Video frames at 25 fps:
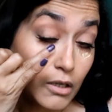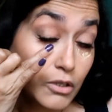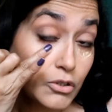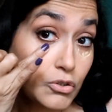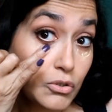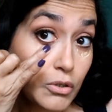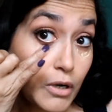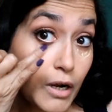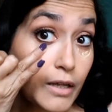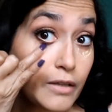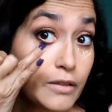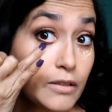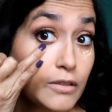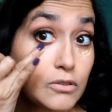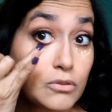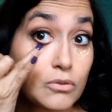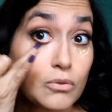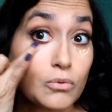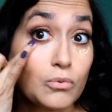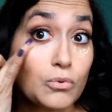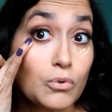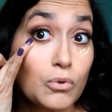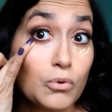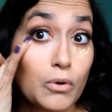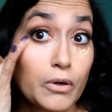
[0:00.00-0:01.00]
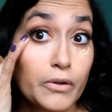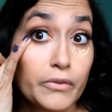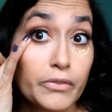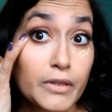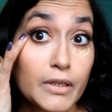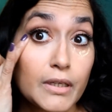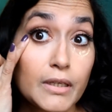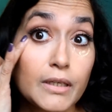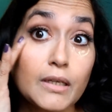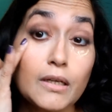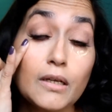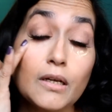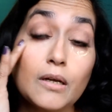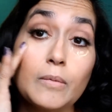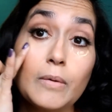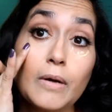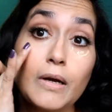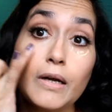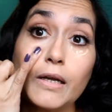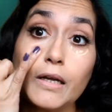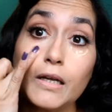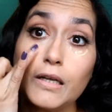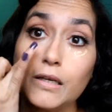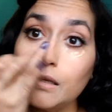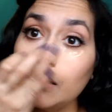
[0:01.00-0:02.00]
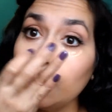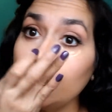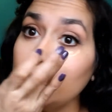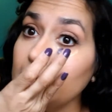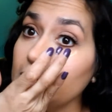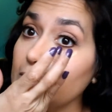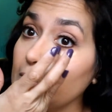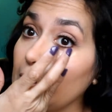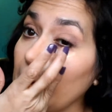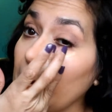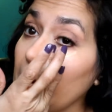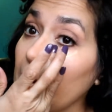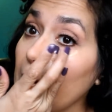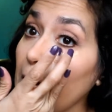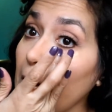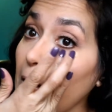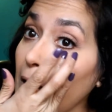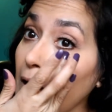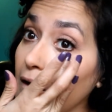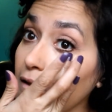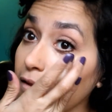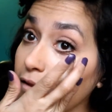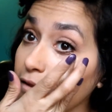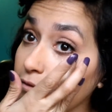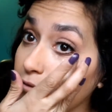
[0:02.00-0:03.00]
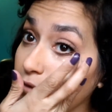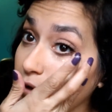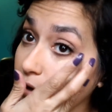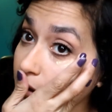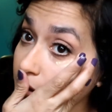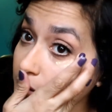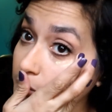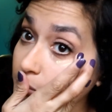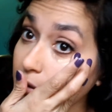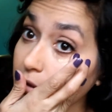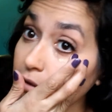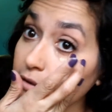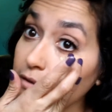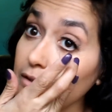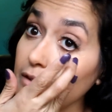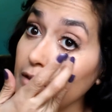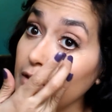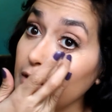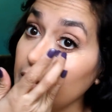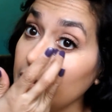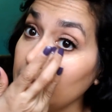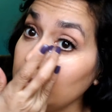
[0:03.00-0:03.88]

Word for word: tried this or who are thinking about getting this, I highly recommend it.